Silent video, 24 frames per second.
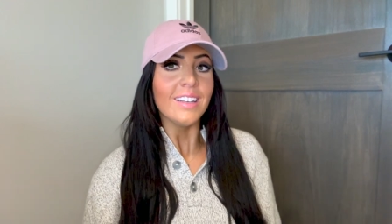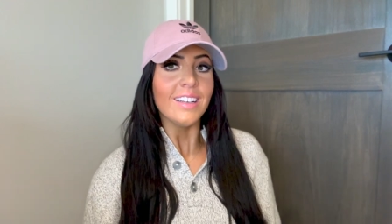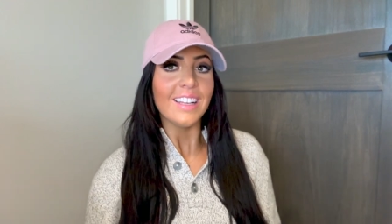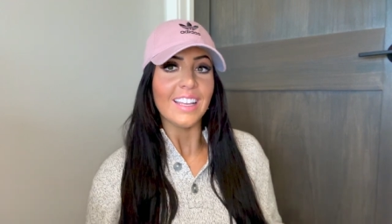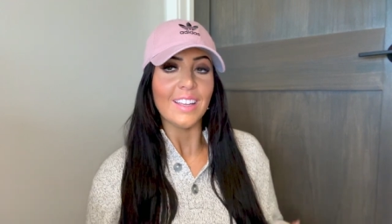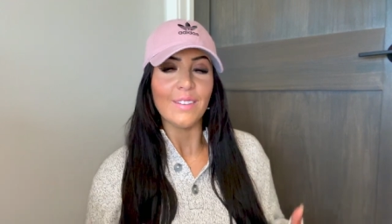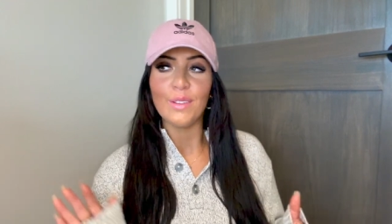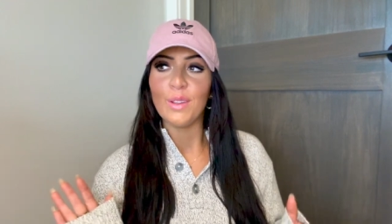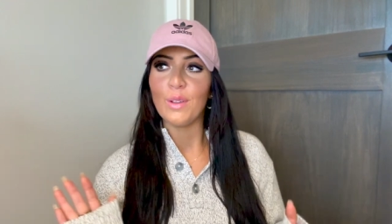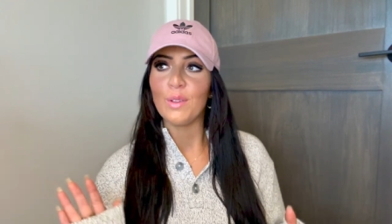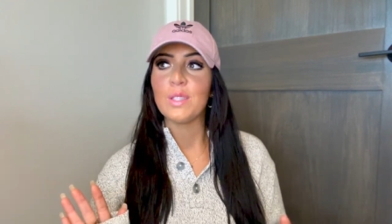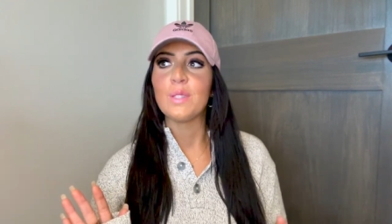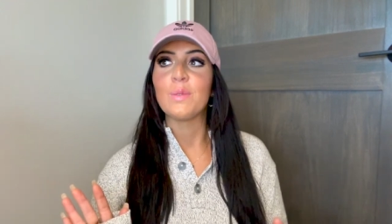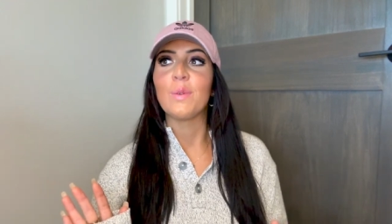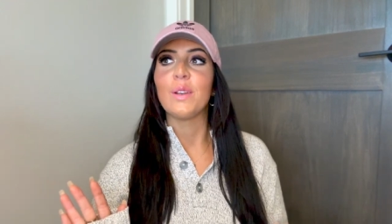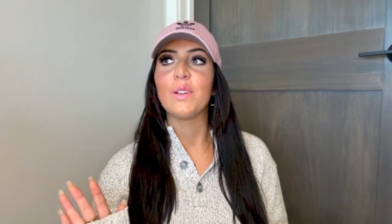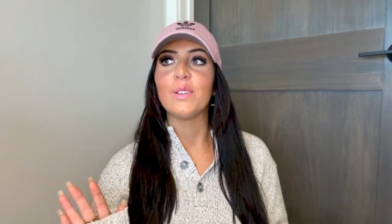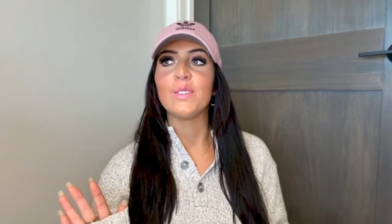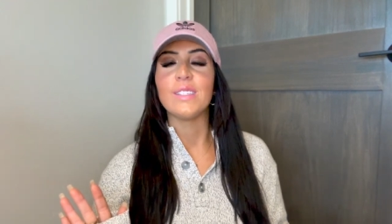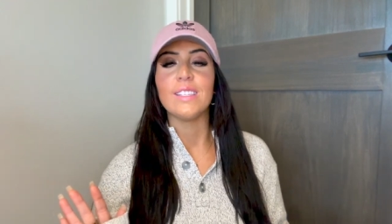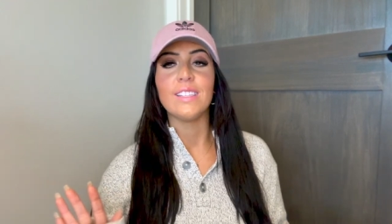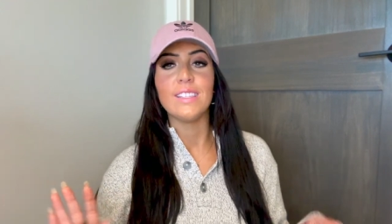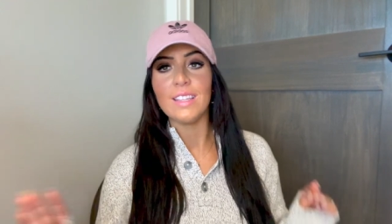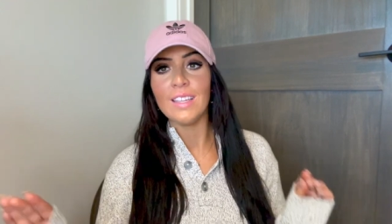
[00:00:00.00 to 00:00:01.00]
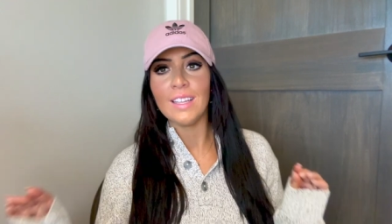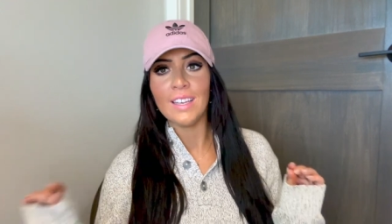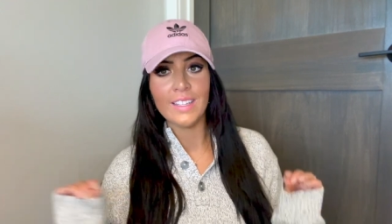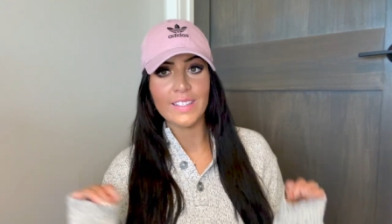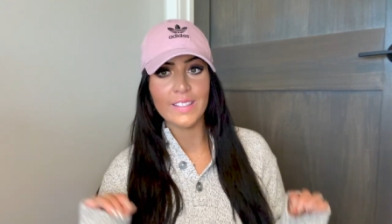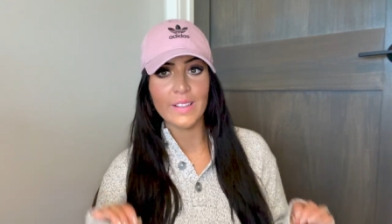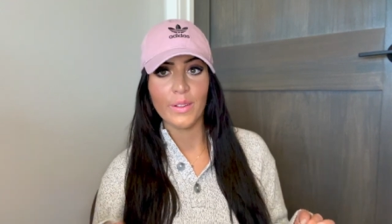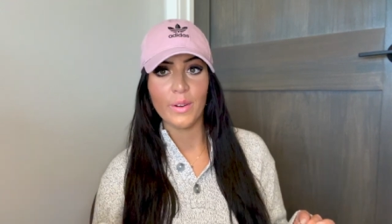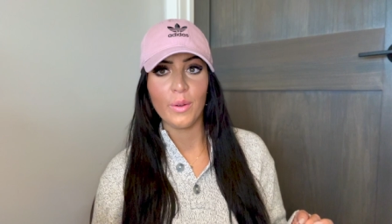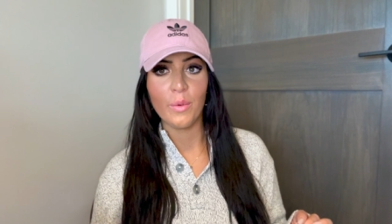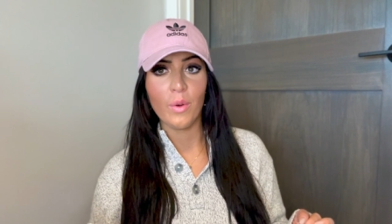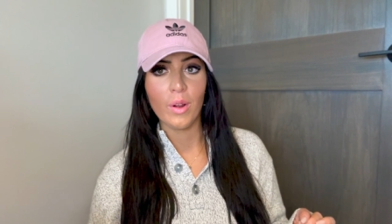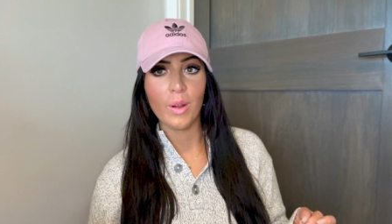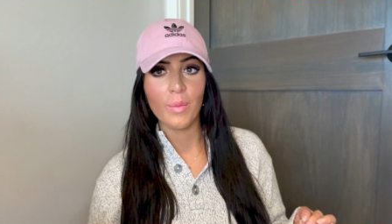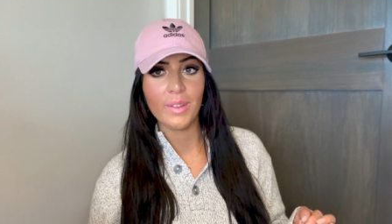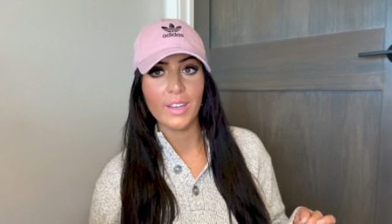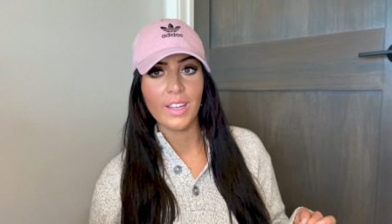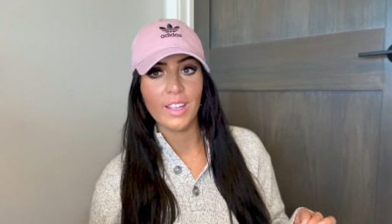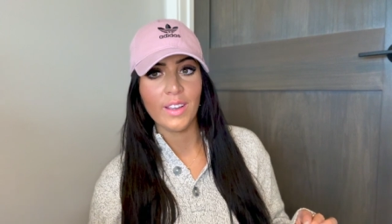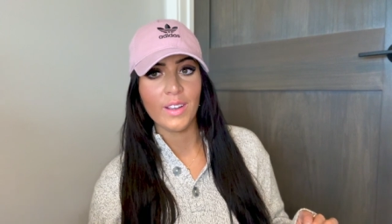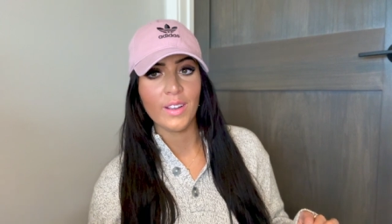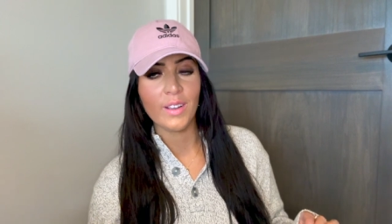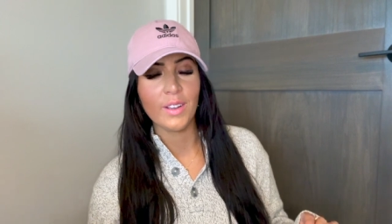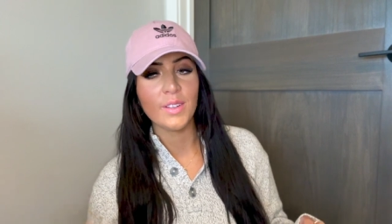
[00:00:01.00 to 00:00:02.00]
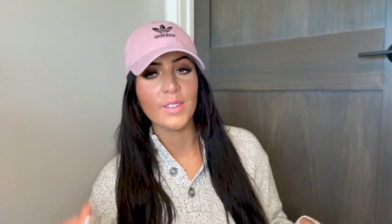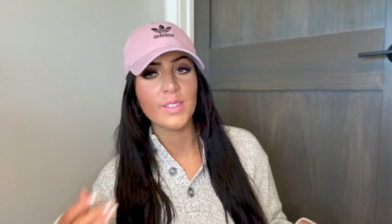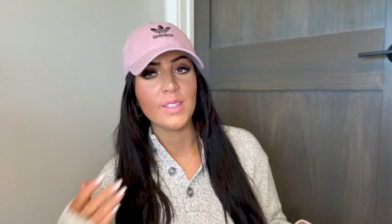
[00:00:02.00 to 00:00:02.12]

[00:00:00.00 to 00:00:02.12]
even though it's sweater season, it's a little warm in here.